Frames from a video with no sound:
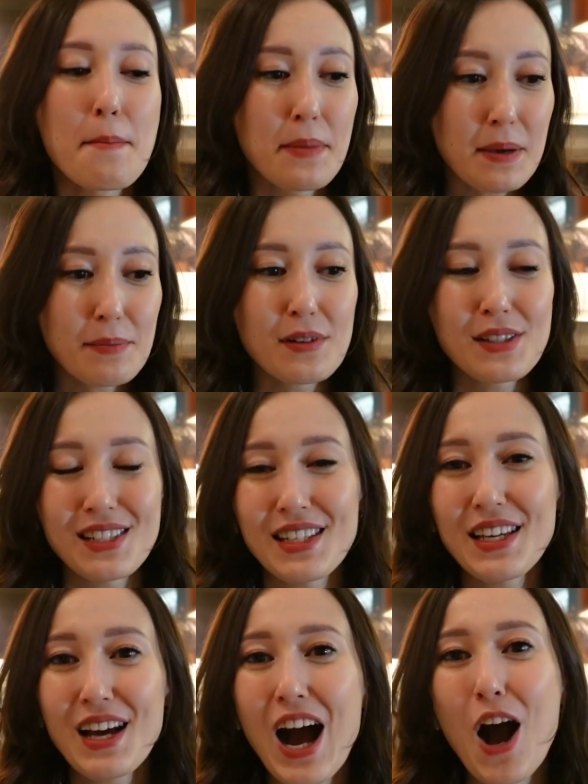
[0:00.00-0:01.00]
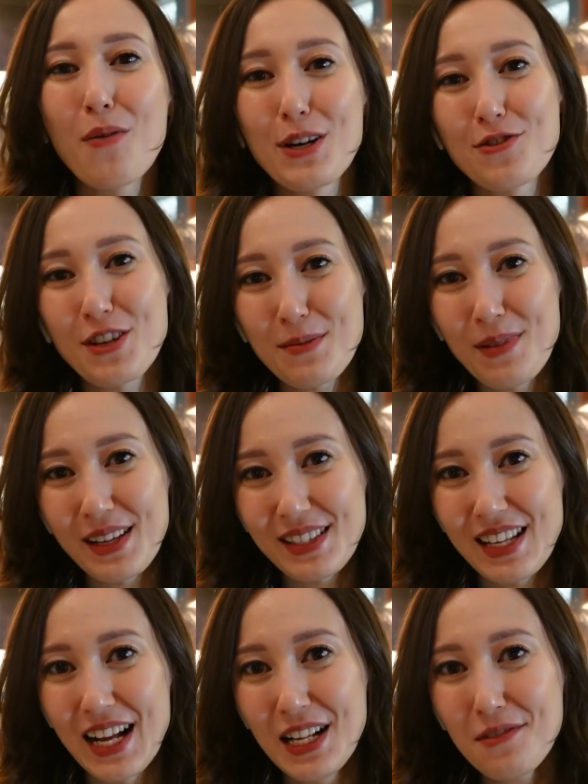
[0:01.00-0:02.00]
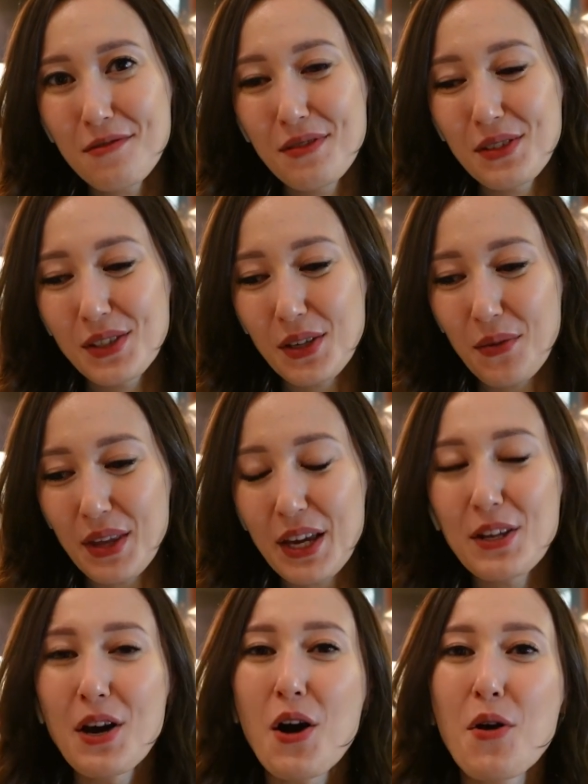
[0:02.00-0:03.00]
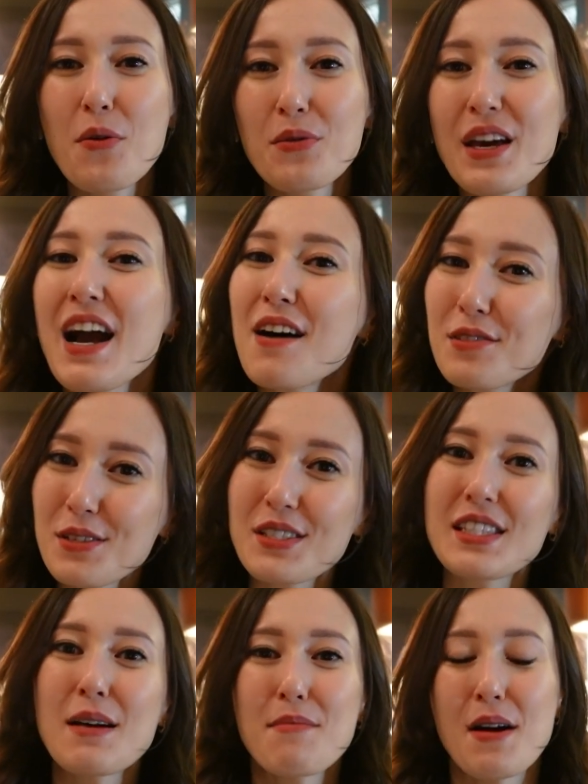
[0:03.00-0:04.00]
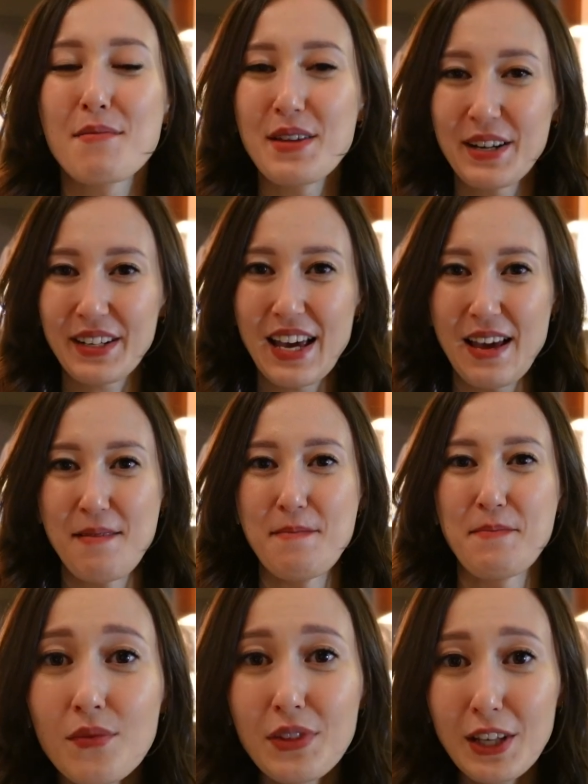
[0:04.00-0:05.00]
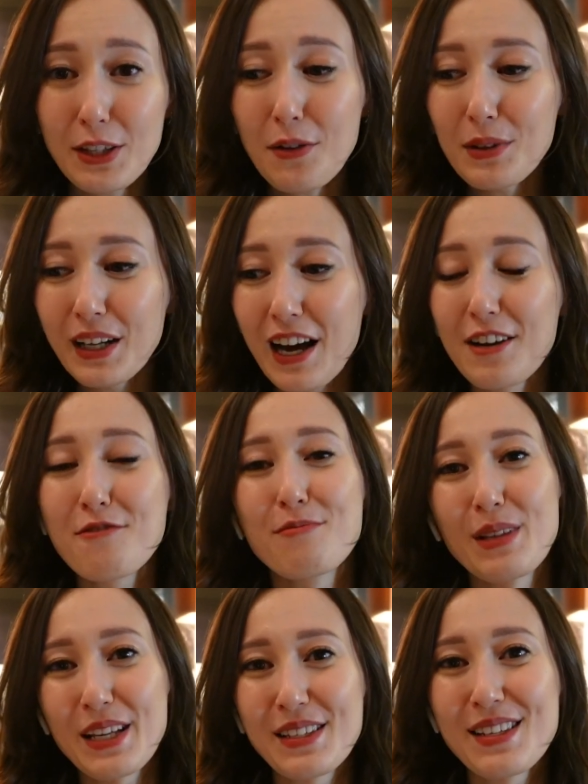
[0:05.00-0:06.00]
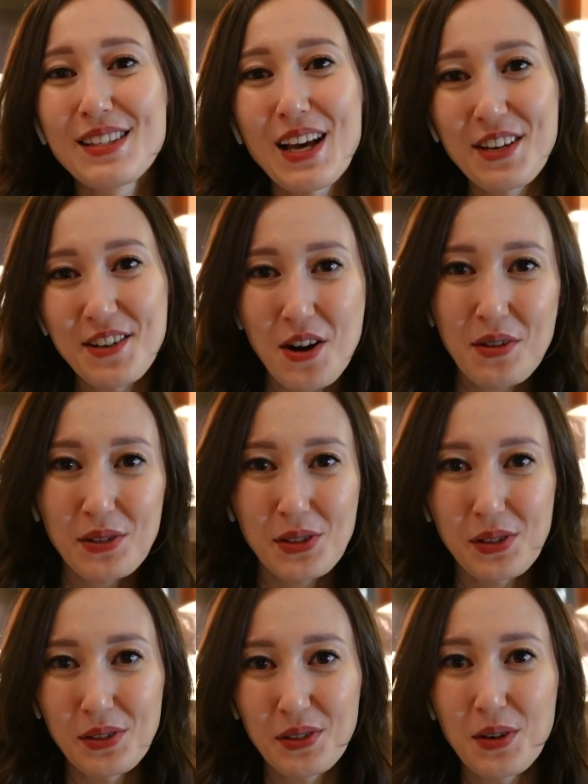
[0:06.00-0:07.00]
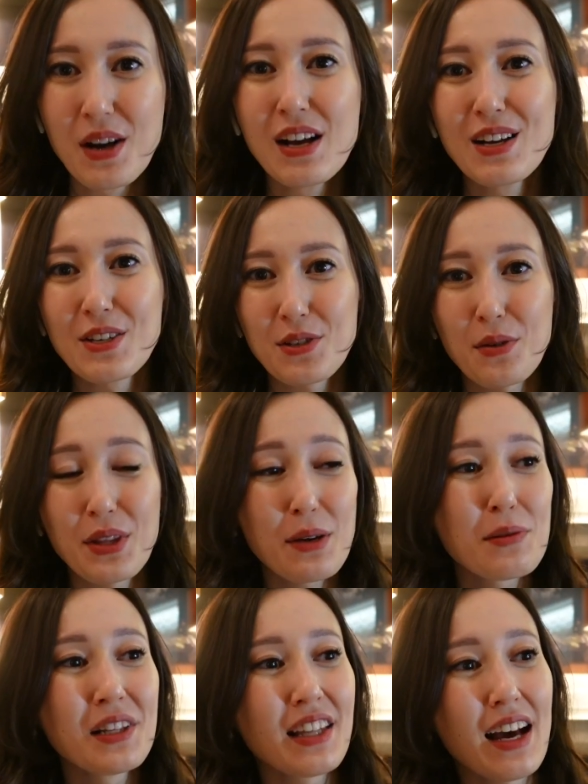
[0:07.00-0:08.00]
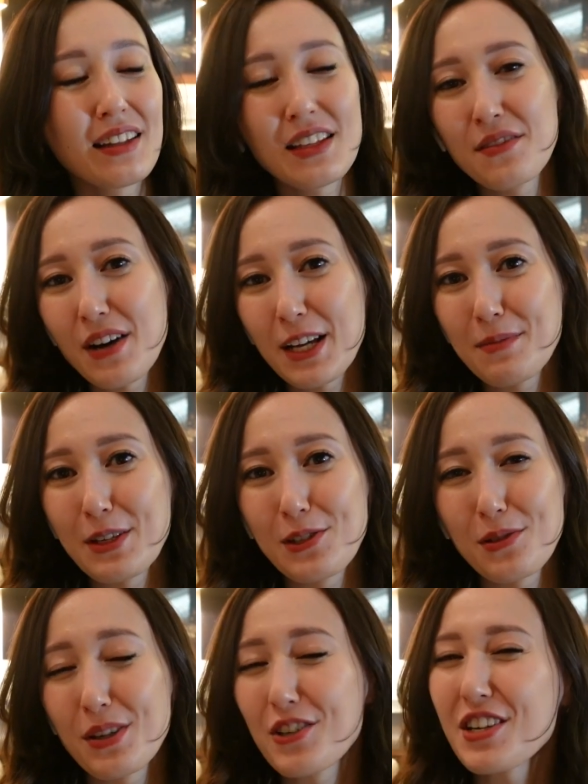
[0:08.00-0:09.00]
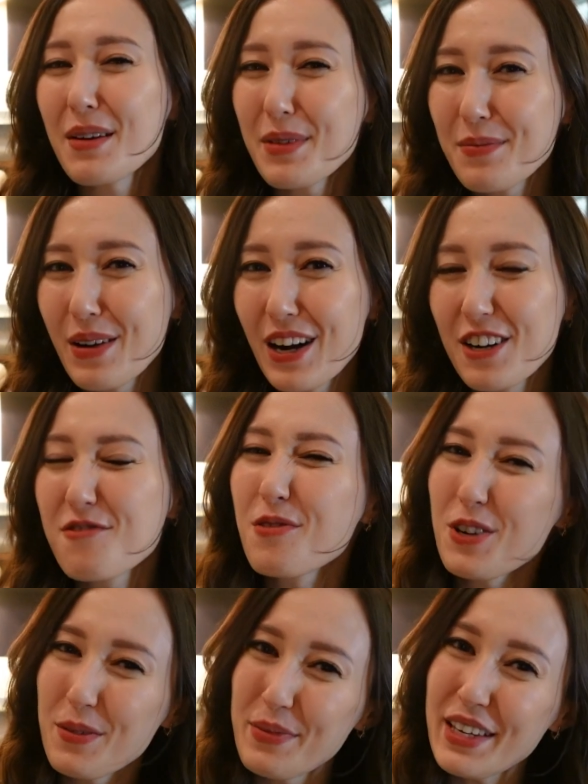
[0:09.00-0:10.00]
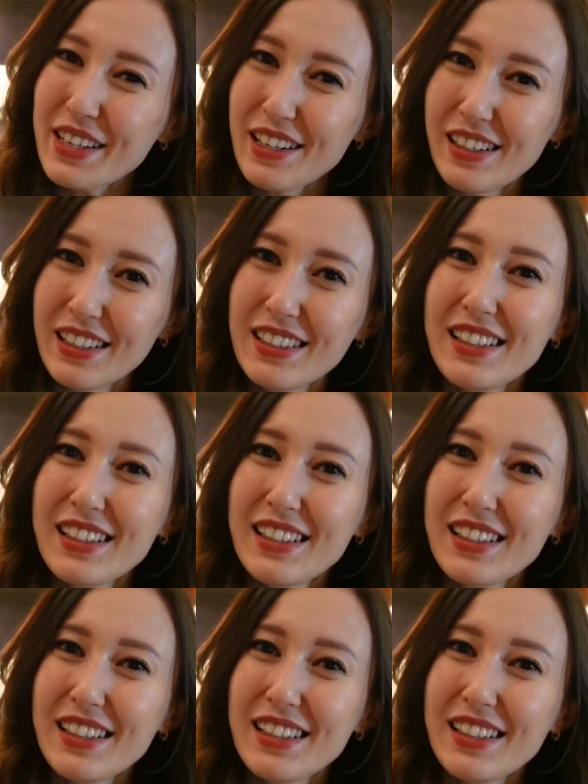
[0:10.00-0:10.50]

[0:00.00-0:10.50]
People see how I treat myself, so they know they have to step up their game. They know the kind of places I go to, so they will not invite me to a shabby bar for a beer.